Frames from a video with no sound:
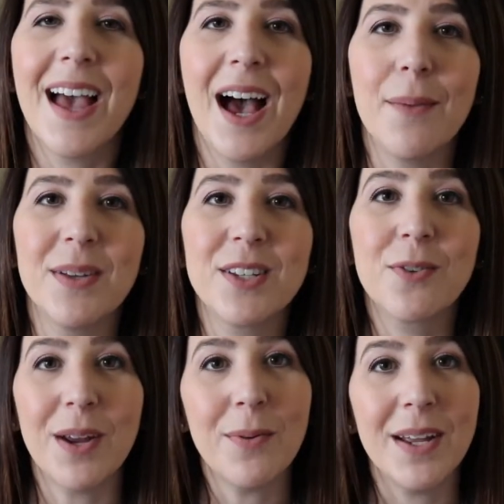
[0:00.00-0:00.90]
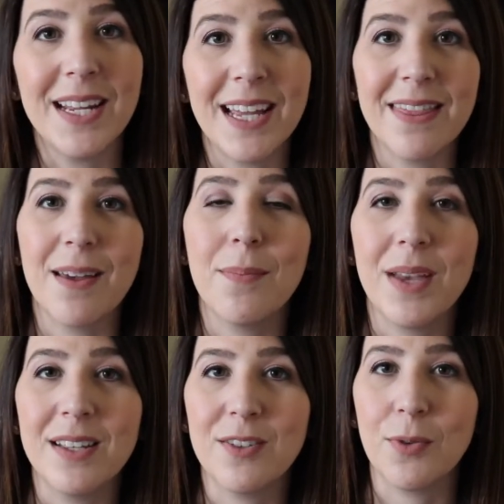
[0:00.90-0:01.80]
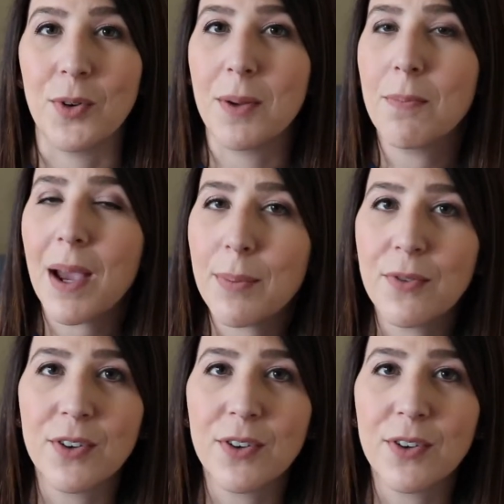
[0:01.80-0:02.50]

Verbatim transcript: Um, it's a great way to get them into learning Bible